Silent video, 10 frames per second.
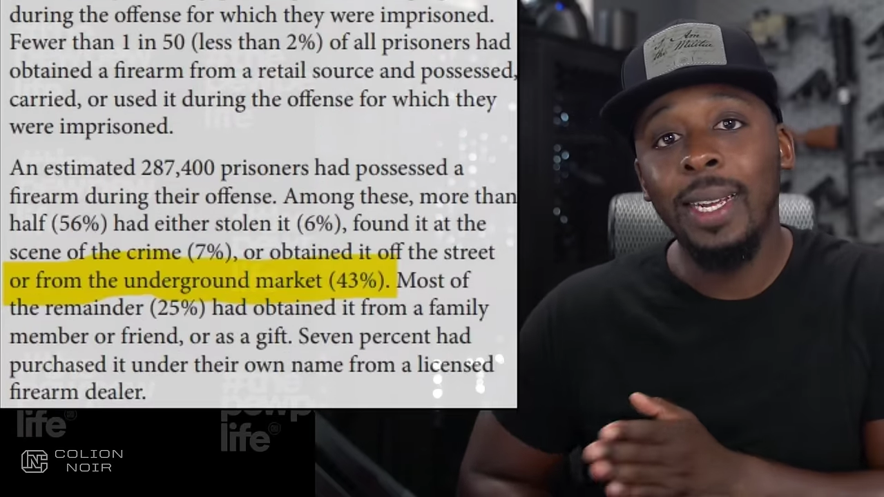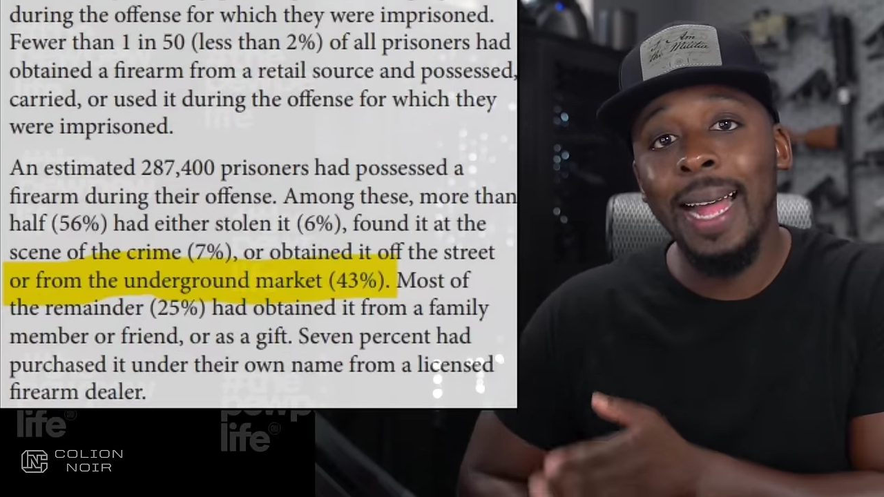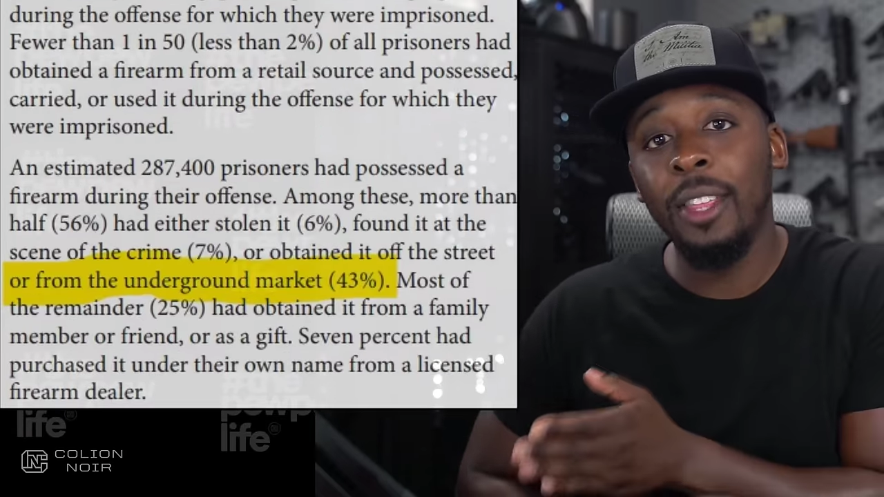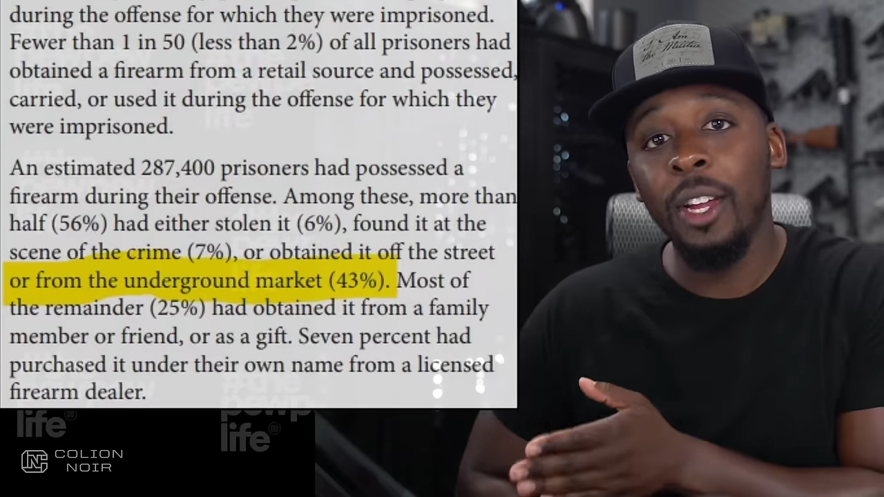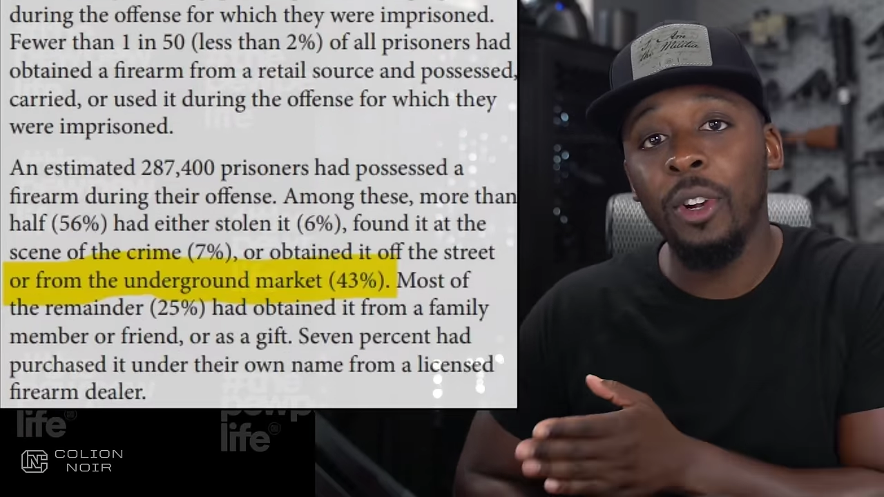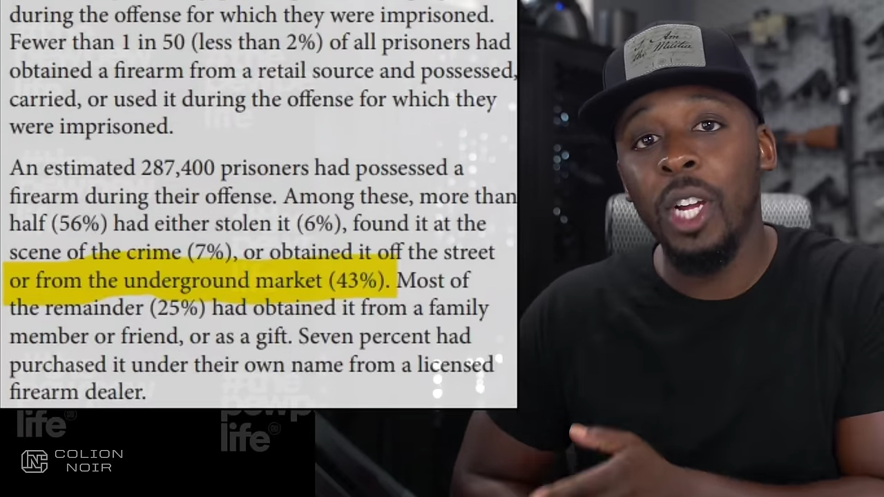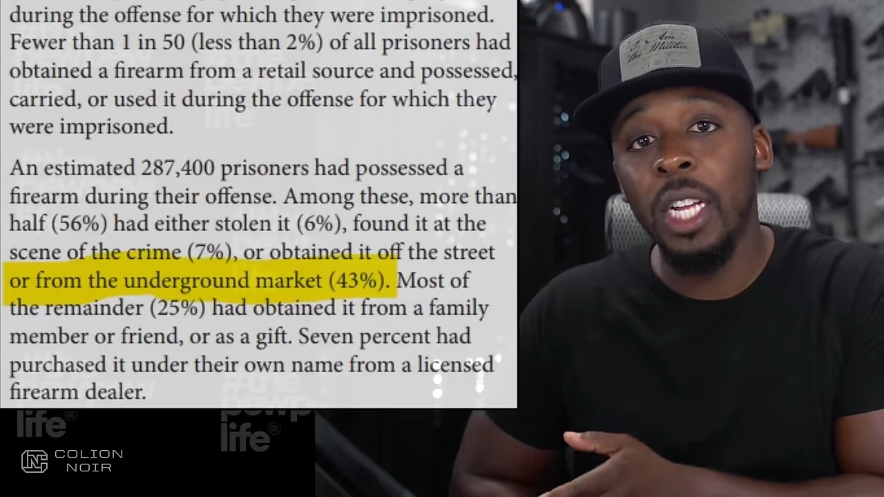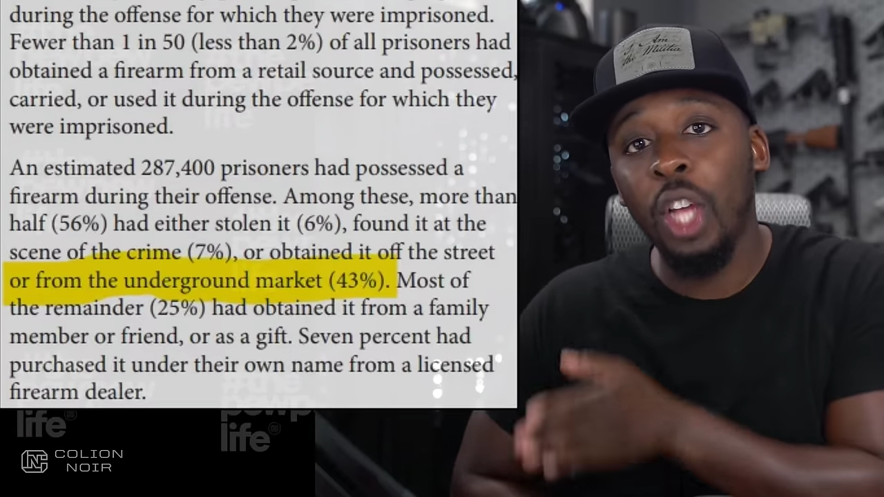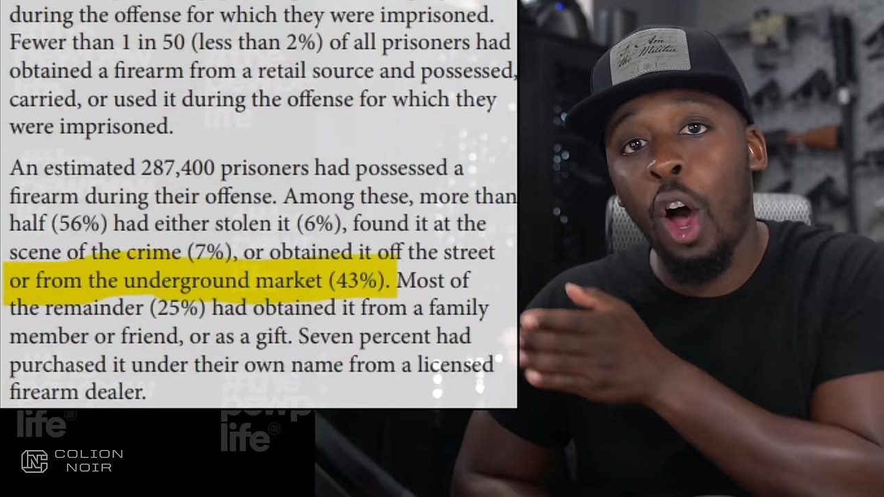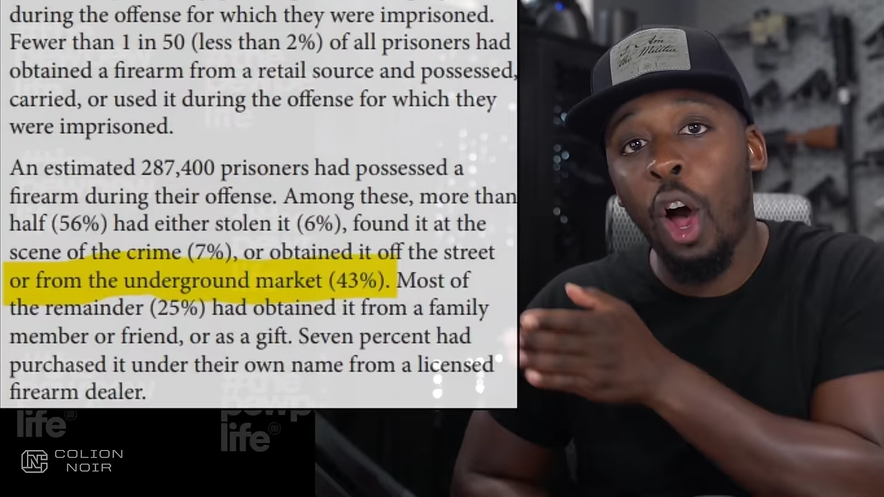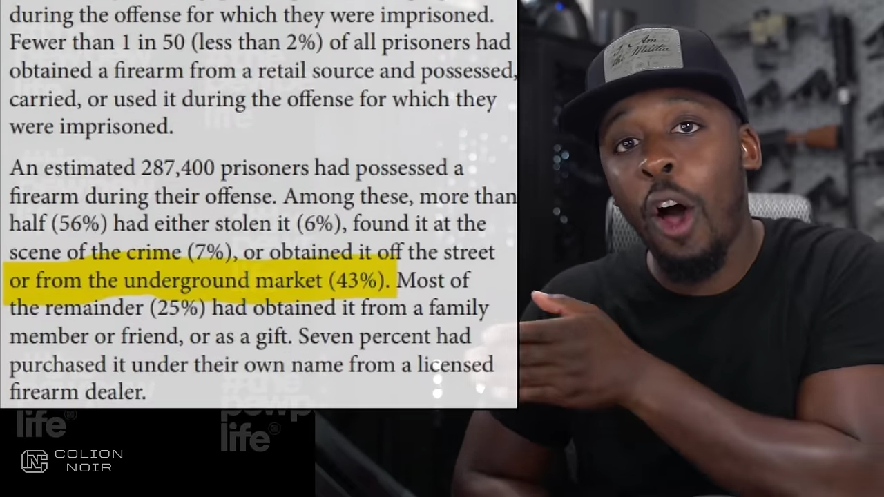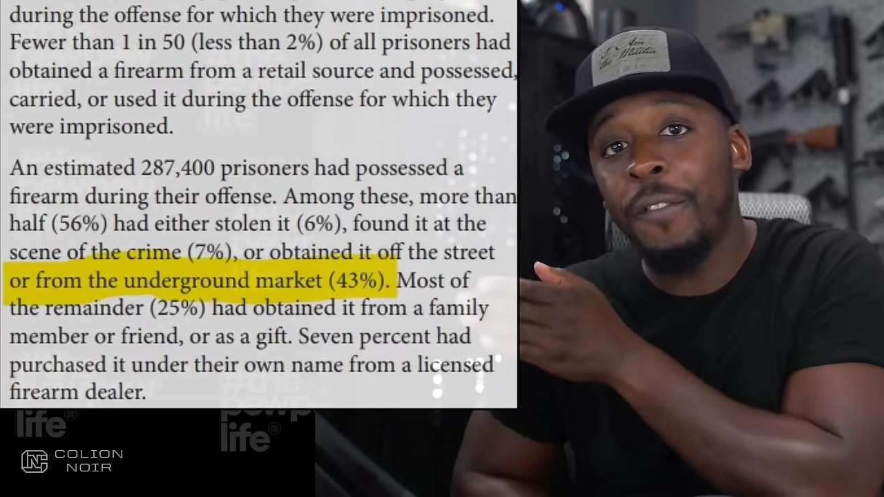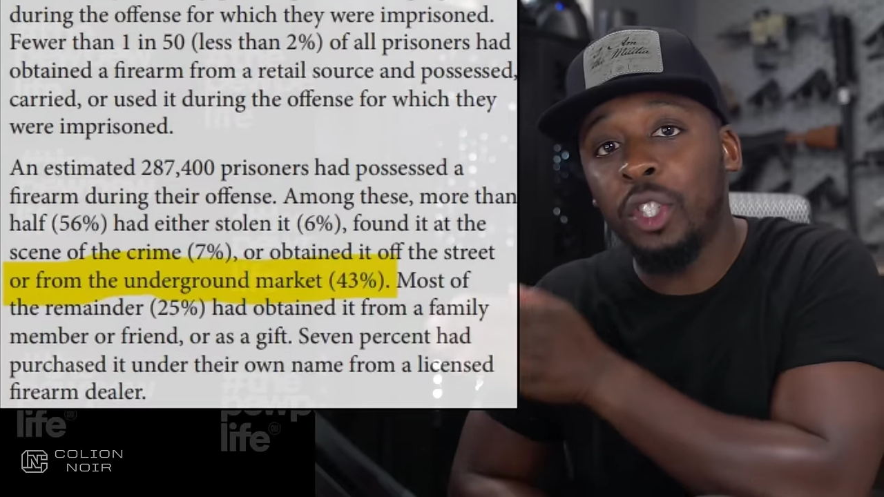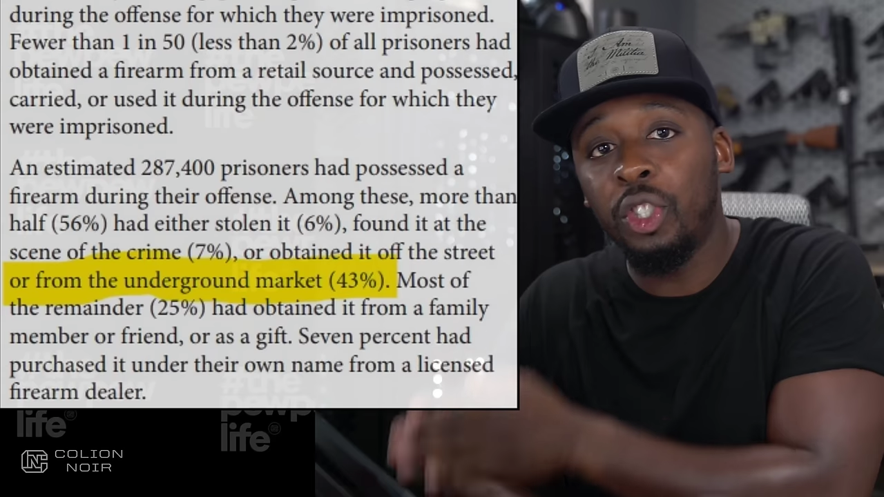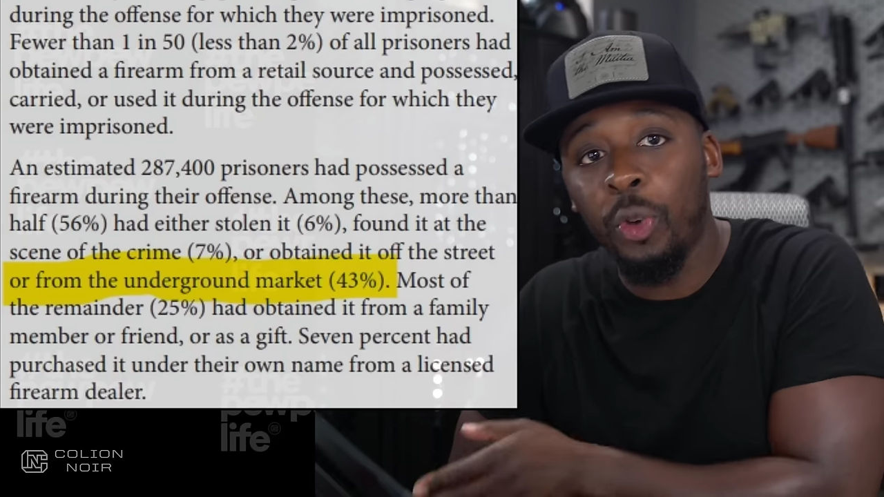got their guns
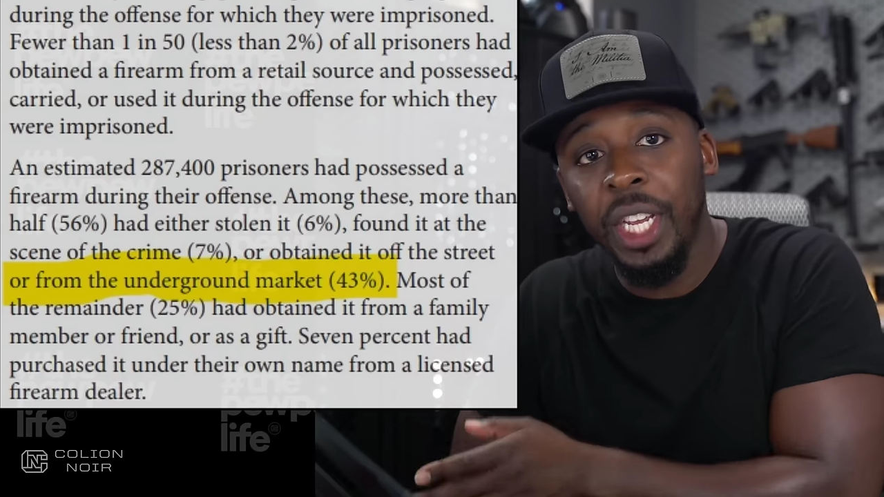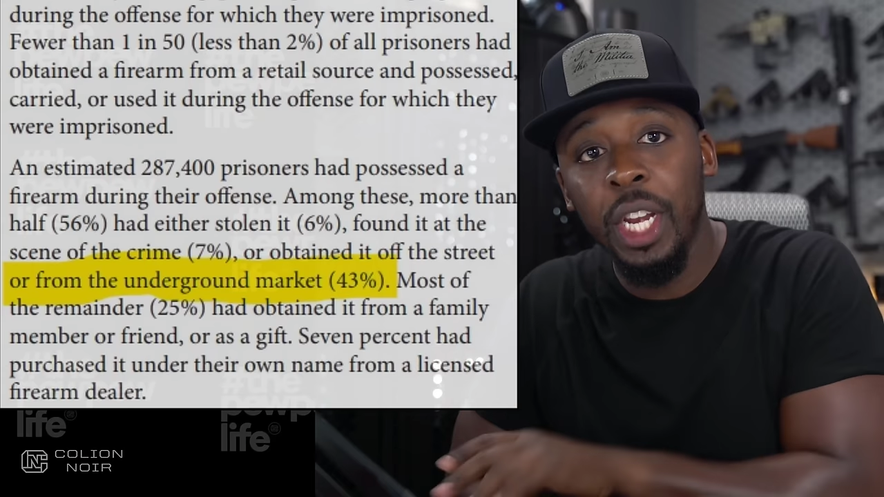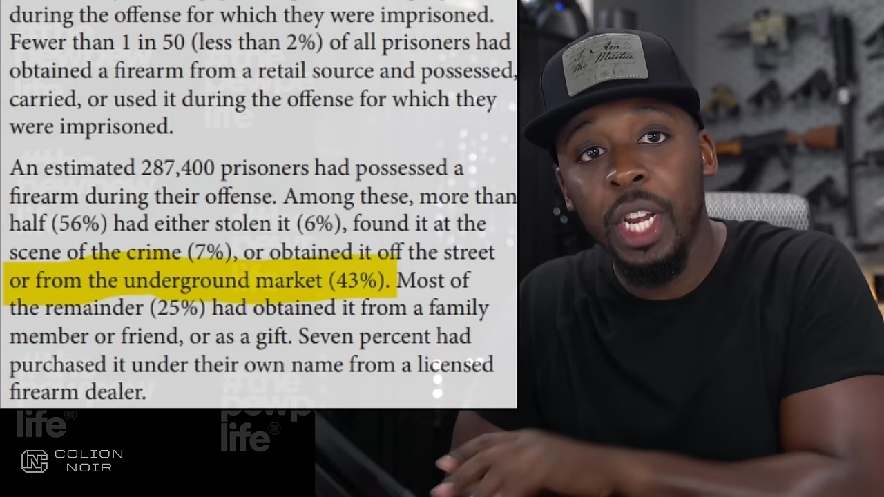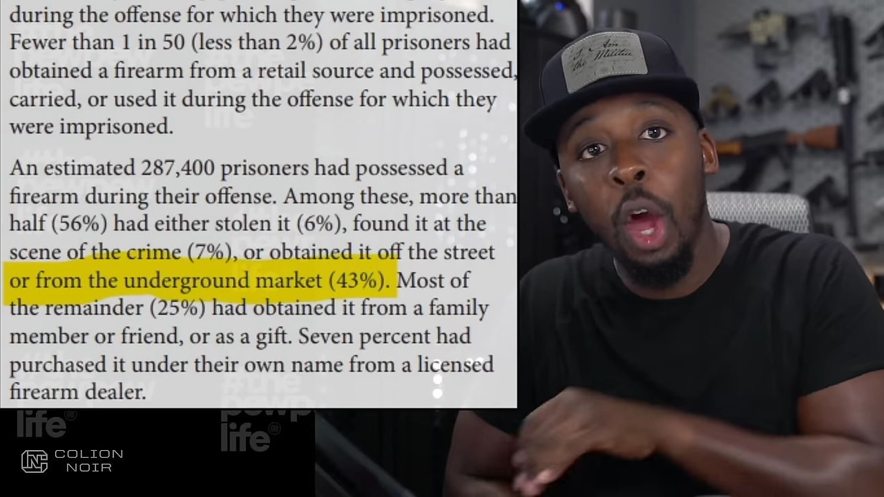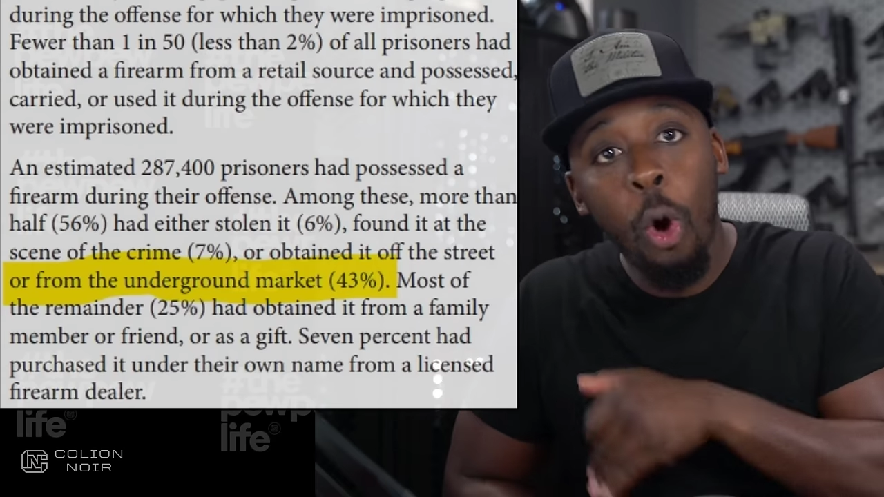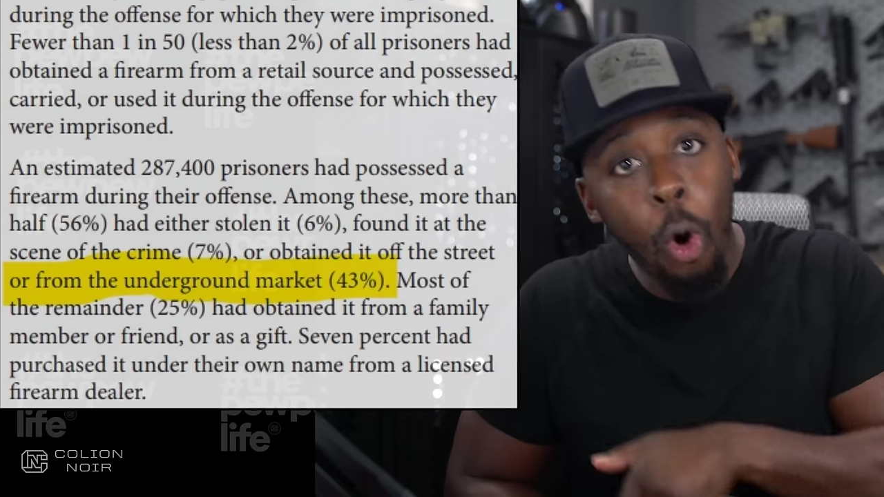off the street